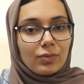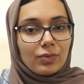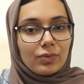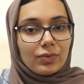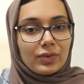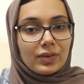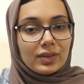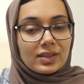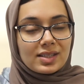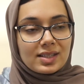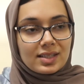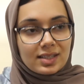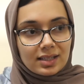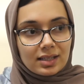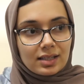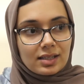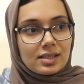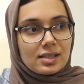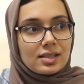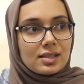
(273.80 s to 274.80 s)
this
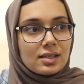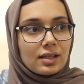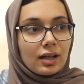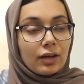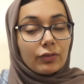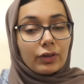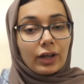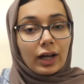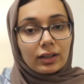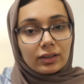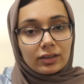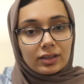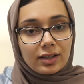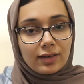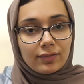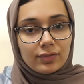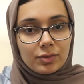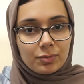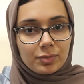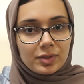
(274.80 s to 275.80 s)
is a reality
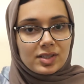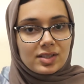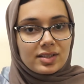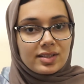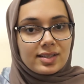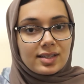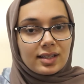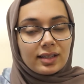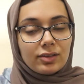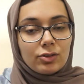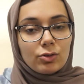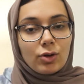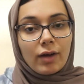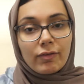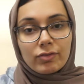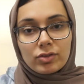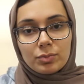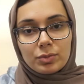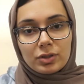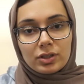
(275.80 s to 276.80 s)
of the business, and you
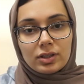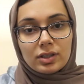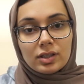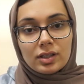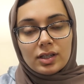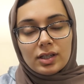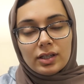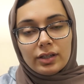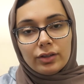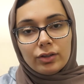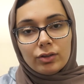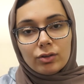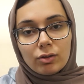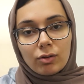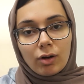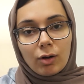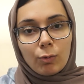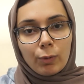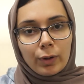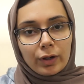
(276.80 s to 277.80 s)
have to be,
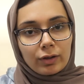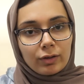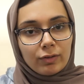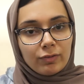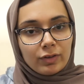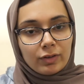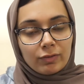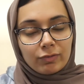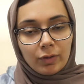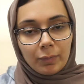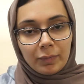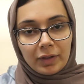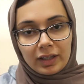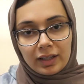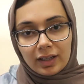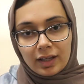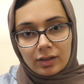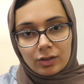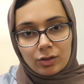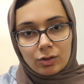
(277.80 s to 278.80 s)
aware of it from the
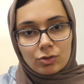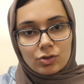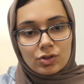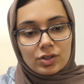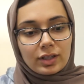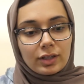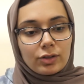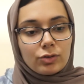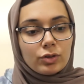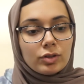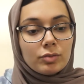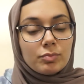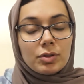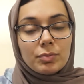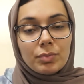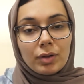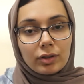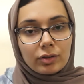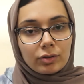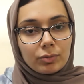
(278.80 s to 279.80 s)
get-go so that you can be
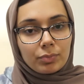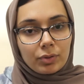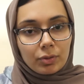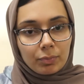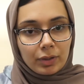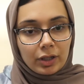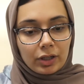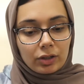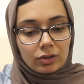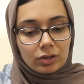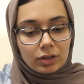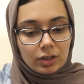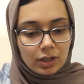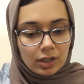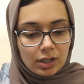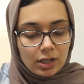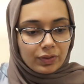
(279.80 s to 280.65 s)
better prepared.